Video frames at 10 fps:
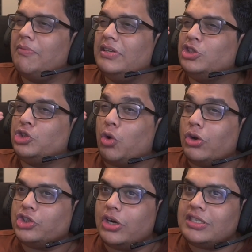of the
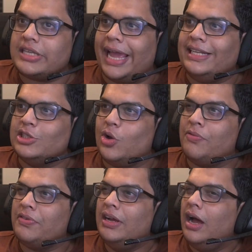short shot signs
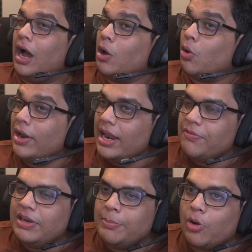of a good
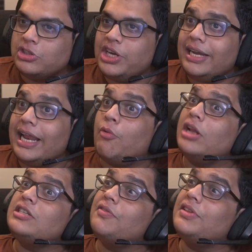NFT project, and
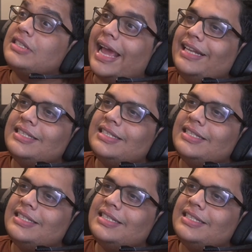what are some of the signs